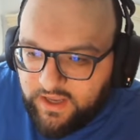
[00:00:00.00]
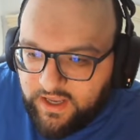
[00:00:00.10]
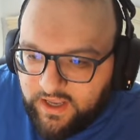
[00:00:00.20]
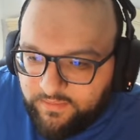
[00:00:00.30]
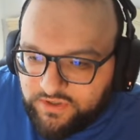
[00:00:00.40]

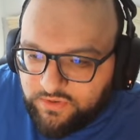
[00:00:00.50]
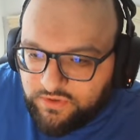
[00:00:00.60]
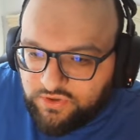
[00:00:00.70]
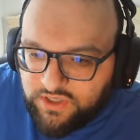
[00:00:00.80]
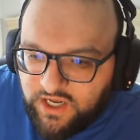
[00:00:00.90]
Um, so
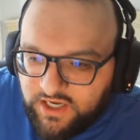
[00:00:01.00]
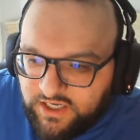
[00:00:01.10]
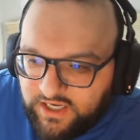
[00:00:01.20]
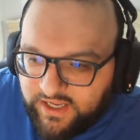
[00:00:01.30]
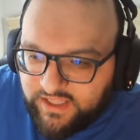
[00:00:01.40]
we'll do
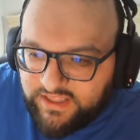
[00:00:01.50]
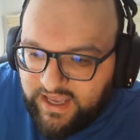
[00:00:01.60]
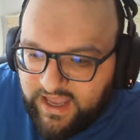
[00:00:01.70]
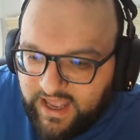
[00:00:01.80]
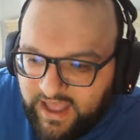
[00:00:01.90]
Gaga like
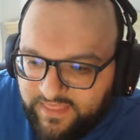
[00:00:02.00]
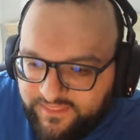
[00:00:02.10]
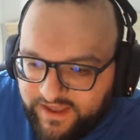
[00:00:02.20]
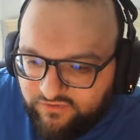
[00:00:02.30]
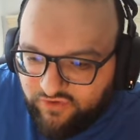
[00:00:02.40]
that,
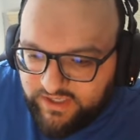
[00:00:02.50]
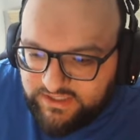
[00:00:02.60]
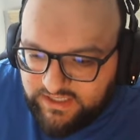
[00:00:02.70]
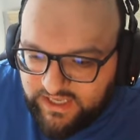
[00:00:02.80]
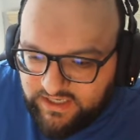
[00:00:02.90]
and then right
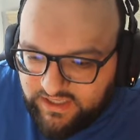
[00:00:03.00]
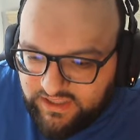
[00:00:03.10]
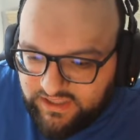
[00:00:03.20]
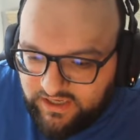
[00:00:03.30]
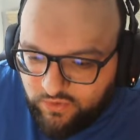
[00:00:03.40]
at the end, I
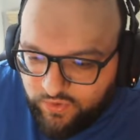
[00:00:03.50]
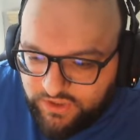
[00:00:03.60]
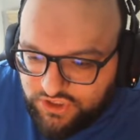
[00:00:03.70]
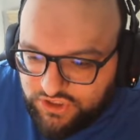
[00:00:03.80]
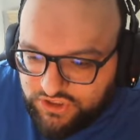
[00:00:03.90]
think
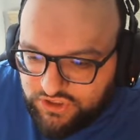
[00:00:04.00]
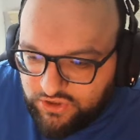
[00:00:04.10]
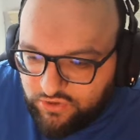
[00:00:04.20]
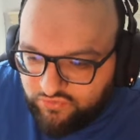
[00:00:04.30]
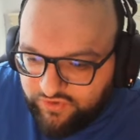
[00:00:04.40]
we just
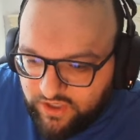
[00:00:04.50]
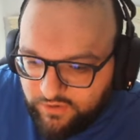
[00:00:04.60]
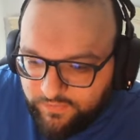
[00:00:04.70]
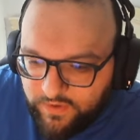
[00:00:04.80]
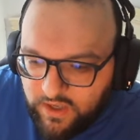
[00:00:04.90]
do
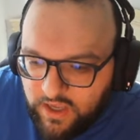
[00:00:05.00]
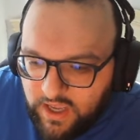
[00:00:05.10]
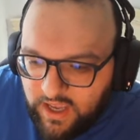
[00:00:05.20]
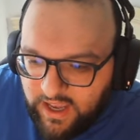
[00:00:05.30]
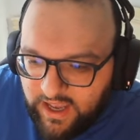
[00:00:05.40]
Reo,
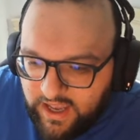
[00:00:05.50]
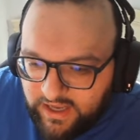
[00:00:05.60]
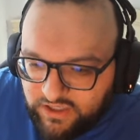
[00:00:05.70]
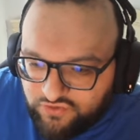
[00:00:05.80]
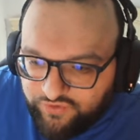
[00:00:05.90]

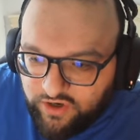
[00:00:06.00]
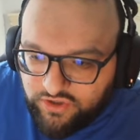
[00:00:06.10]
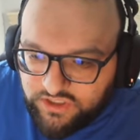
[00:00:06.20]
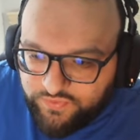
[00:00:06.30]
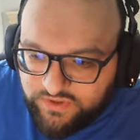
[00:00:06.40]
because uh, Reo
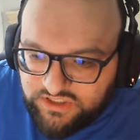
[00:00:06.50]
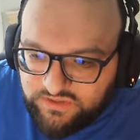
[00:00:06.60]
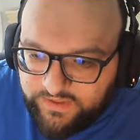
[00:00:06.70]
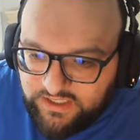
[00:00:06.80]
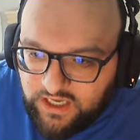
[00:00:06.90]
does bring the
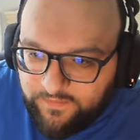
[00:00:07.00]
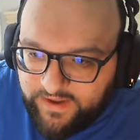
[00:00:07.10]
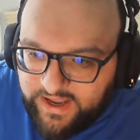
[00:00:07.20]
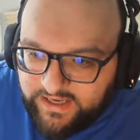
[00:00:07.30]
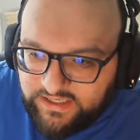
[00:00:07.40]
speed up,
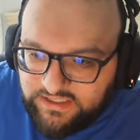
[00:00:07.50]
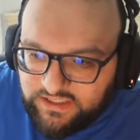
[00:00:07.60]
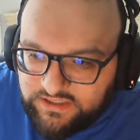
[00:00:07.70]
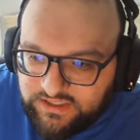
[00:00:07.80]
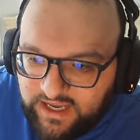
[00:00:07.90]
and he
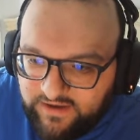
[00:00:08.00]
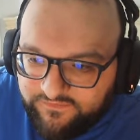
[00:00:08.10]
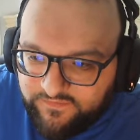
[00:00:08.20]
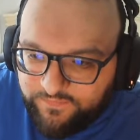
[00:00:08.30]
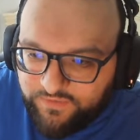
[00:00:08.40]
does
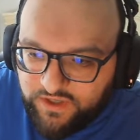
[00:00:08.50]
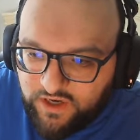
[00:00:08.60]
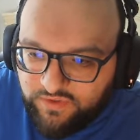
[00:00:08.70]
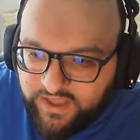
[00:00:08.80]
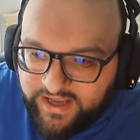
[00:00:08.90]
have you
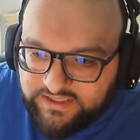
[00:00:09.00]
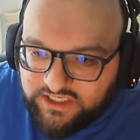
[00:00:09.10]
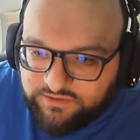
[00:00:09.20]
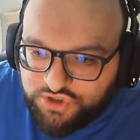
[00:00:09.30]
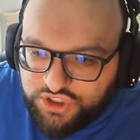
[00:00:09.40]
know the
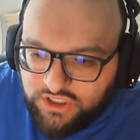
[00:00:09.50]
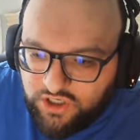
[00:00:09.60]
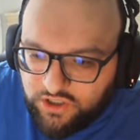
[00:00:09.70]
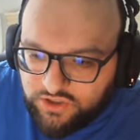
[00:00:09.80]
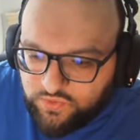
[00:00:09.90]
exercise machine
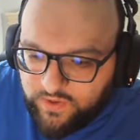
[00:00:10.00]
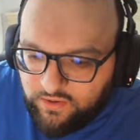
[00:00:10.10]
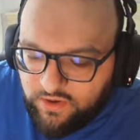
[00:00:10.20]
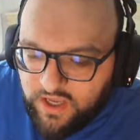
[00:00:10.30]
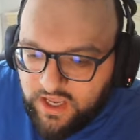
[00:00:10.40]
card as
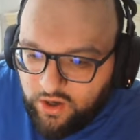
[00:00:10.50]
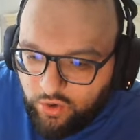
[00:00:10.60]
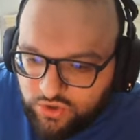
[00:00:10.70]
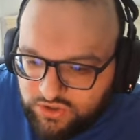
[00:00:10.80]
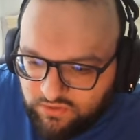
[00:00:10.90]
well.
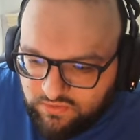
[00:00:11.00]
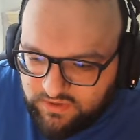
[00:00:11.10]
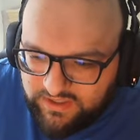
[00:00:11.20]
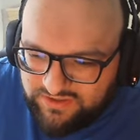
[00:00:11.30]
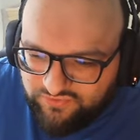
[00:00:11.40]
Also,
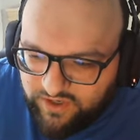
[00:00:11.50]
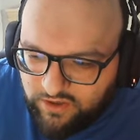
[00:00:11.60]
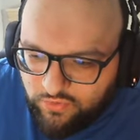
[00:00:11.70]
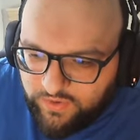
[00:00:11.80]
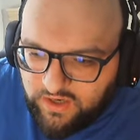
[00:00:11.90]
it's
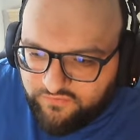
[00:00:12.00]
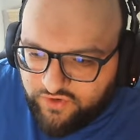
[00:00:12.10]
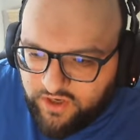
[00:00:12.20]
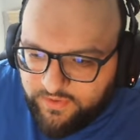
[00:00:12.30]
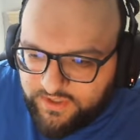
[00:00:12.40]
Reo. We love
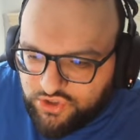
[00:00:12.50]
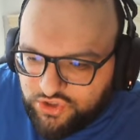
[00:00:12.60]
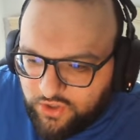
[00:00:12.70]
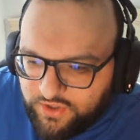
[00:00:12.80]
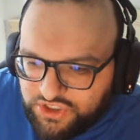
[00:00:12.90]
Reo in this
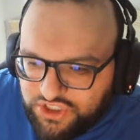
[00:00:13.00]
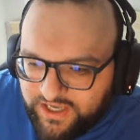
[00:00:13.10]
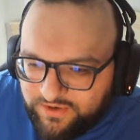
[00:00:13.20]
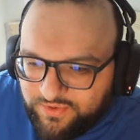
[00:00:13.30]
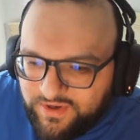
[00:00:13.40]
on this
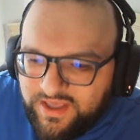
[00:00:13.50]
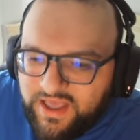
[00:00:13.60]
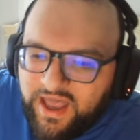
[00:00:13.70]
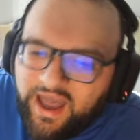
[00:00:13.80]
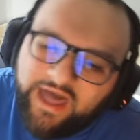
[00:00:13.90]
channel.
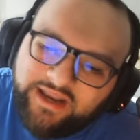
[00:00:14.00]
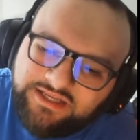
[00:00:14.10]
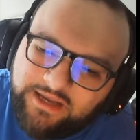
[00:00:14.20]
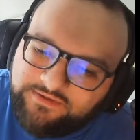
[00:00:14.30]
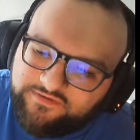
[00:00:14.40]
And in
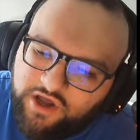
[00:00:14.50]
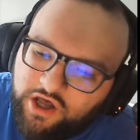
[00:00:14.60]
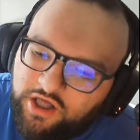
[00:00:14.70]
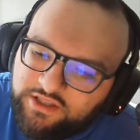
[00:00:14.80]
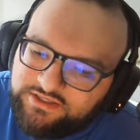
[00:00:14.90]
terms of
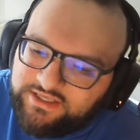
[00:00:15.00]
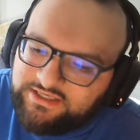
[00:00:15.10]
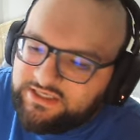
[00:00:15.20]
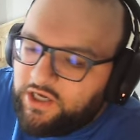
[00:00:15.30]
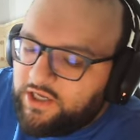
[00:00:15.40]
cards,
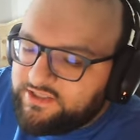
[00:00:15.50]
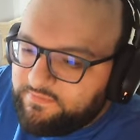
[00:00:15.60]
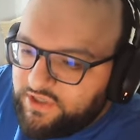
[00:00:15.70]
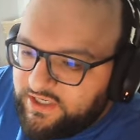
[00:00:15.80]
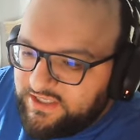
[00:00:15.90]
these are the cards
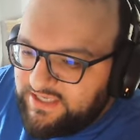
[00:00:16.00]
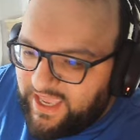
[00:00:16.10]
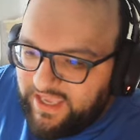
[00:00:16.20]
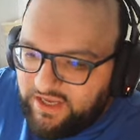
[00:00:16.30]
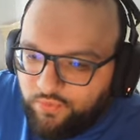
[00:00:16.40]
I'm gonna
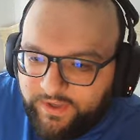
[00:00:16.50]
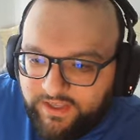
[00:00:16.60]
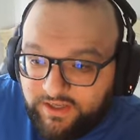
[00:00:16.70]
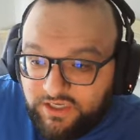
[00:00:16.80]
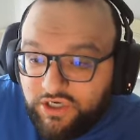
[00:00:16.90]
take.
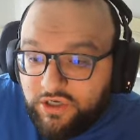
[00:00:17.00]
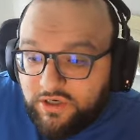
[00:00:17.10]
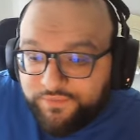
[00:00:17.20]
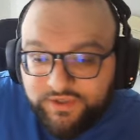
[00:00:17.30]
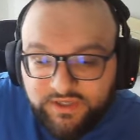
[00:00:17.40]
We
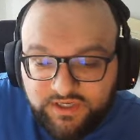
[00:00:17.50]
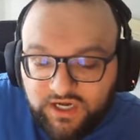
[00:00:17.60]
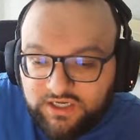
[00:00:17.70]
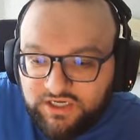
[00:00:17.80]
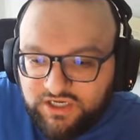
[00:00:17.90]
could bring the
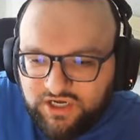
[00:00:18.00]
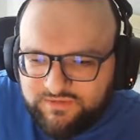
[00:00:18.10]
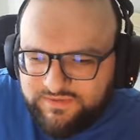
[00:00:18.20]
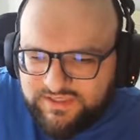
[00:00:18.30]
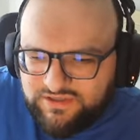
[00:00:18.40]
Gaga
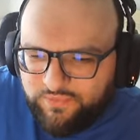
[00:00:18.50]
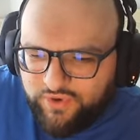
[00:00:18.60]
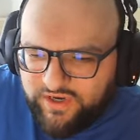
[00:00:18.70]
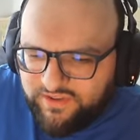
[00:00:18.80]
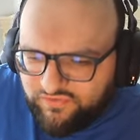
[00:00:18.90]
card, but there's no
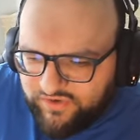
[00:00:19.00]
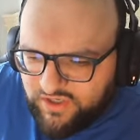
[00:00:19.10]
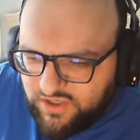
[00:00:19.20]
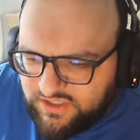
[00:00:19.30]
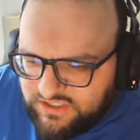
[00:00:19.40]
point. I think the ring
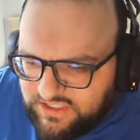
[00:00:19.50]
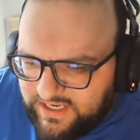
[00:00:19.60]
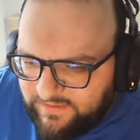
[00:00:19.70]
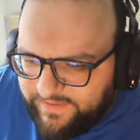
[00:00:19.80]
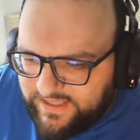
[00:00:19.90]
card is slightly